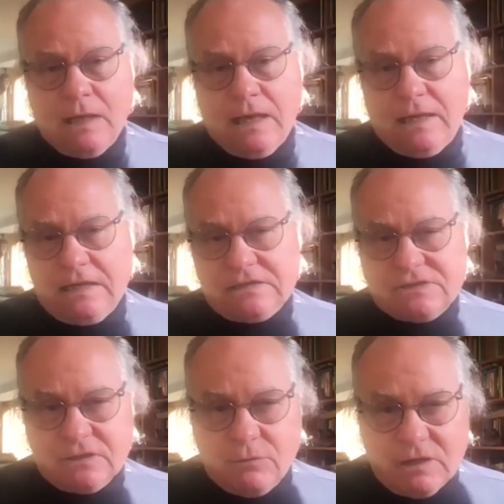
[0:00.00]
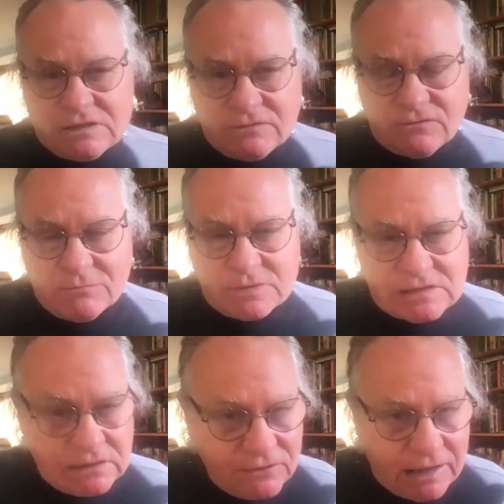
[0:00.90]
And as to the question from
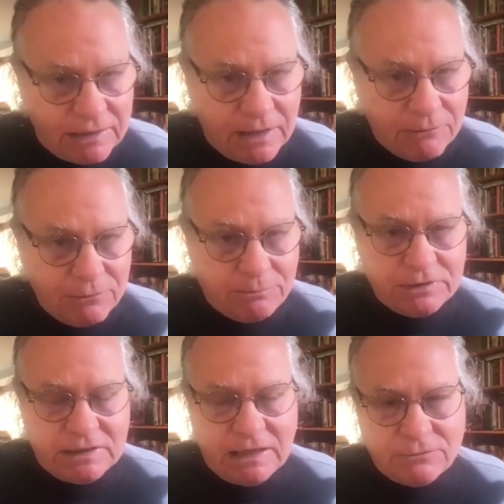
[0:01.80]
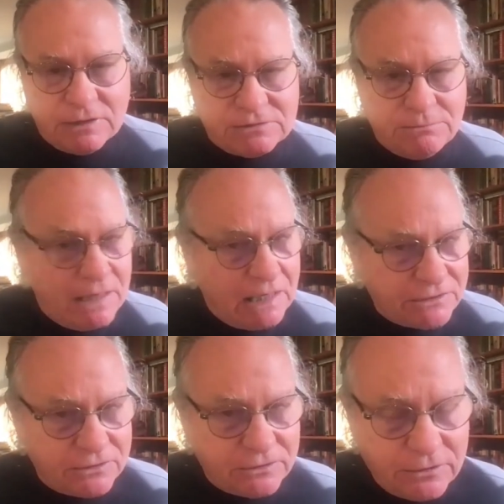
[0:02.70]
Sylvia, I would put that question back
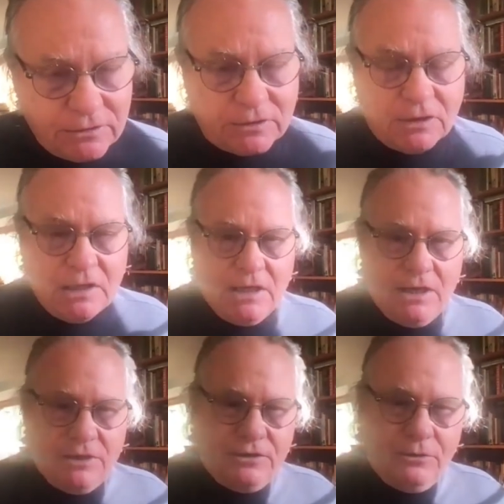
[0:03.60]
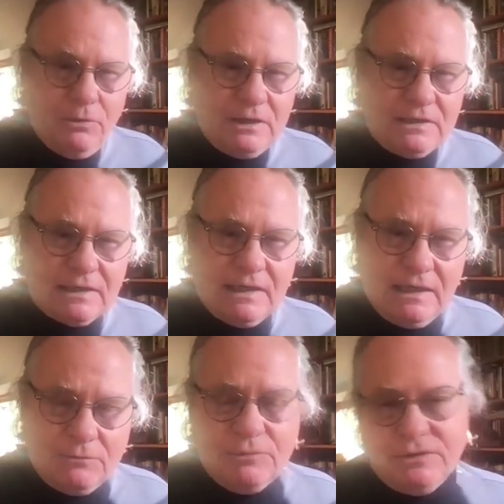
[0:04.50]
to her. You know, what
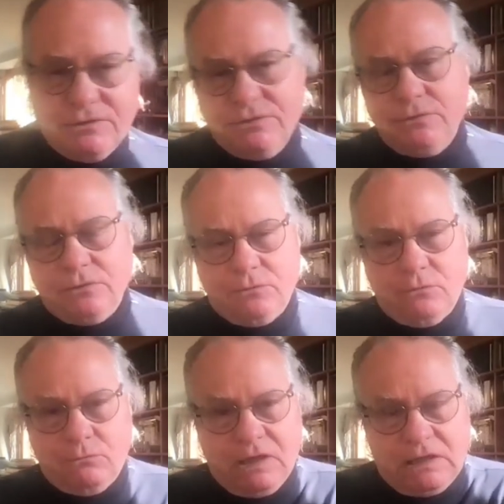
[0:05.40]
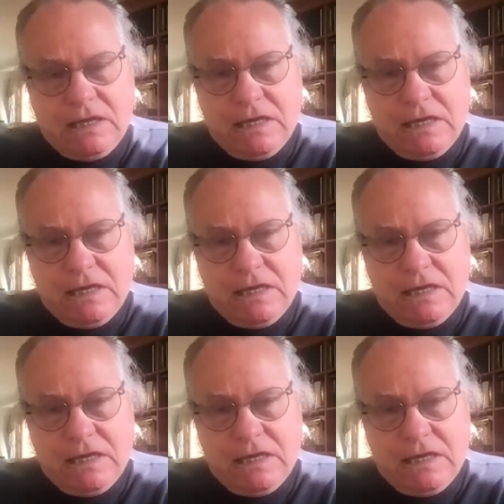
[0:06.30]
can we do? Well,